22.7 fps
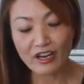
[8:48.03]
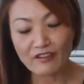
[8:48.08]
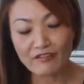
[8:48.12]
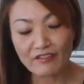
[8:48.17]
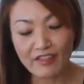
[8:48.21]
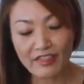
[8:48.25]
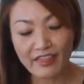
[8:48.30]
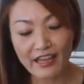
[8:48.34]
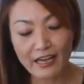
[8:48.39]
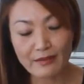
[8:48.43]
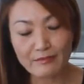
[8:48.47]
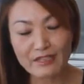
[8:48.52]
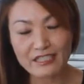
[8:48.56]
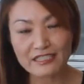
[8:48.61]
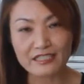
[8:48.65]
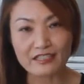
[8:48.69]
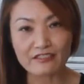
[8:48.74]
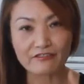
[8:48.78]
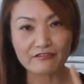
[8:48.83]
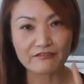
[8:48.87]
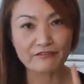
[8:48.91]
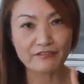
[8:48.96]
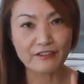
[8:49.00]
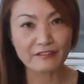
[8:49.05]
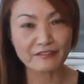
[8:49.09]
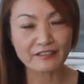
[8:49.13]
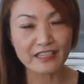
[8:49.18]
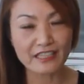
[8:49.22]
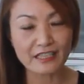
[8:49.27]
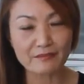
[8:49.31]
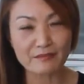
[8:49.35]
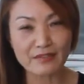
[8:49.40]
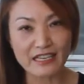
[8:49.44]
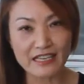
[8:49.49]
of thumb is
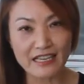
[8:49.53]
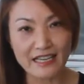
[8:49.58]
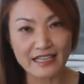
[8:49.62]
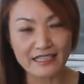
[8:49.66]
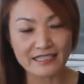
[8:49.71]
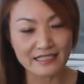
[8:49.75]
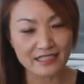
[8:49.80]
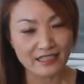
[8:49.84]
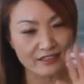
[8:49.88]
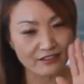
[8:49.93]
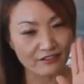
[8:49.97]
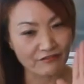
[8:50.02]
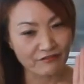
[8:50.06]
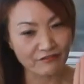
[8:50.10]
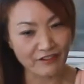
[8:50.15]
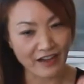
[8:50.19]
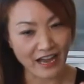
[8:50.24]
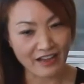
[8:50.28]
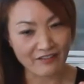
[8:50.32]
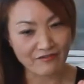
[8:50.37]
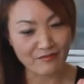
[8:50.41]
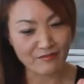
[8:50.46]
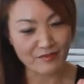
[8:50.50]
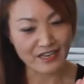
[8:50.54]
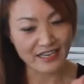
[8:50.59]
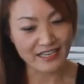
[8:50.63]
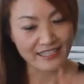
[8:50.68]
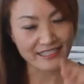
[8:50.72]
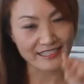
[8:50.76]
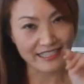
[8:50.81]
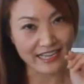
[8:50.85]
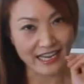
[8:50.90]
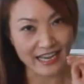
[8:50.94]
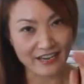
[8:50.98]
15 minutes, 5
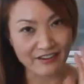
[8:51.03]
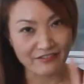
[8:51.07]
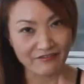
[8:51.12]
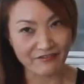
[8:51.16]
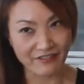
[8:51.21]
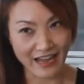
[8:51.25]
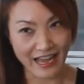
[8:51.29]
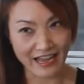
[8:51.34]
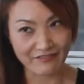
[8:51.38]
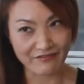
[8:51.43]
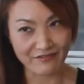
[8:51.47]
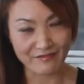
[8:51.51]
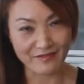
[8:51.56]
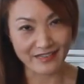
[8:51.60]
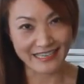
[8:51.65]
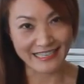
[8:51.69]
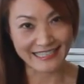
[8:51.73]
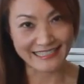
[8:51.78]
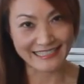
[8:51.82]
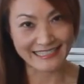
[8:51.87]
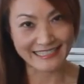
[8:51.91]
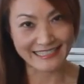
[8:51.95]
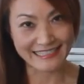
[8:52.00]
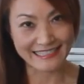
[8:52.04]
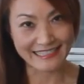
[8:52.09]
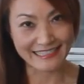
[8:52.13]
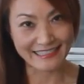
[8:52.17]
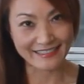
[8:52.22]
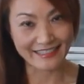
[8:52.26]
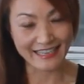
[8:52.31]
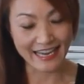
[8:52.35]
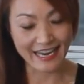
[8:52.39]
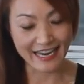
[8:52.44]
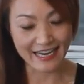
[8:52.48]
minutes, and 5 minutes.
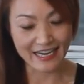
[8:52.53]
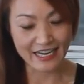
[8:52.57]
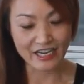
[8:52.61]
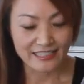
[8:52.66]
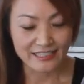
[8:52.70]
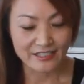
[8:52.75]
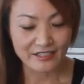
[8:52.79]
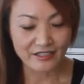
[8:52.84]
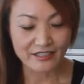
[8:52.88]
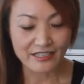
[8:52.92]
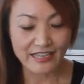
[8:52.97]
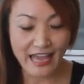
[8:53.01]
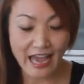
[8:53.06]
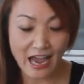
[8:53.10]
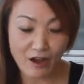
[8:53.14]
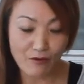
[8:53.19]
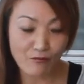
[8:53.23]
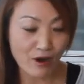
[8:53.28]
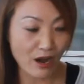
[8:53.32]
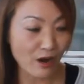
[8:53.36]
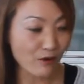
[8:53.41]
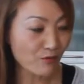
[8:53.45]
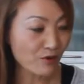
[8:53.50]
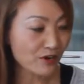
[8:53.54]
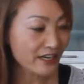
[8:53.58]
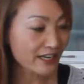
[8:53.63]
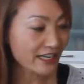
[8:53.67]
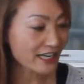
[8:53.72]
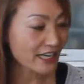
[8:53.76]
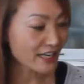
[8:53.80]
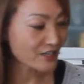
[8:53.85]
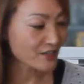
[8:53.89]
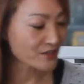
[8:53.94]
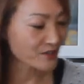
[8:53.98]
Okay, so now what we're
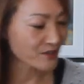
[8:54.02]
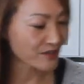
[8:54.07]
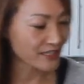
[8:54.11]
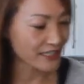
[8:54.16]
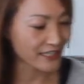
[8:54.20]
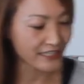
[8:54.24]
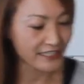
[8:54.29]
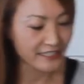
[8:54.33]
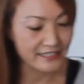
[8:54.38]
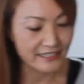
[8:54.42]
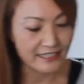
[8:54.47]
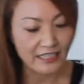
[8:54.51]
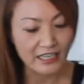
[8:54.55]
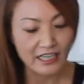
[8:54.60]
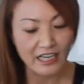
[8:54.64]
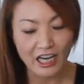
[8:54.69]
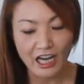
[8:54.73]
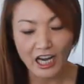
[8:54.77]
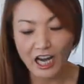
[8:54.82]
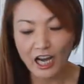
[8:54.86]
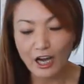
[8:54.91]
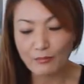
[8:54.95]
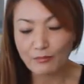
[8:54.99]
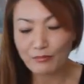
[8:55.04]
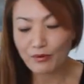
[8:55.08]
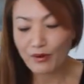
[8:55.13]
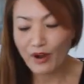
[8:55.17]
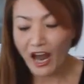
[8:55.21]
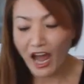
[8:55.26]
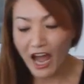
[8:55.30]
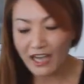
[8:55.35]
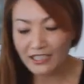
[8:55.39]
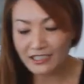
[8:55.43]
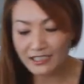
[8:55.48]
gonna do is
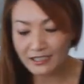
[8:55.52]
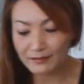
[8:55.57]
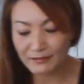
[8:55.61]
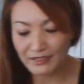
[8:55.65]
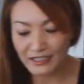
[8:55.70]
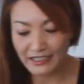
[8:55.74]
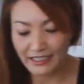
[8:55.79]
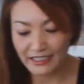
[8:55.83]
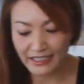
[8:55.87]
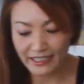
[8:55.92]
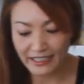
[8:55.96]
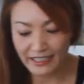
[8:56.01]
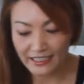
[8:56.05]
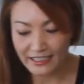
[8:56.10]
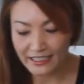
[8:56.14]
approximately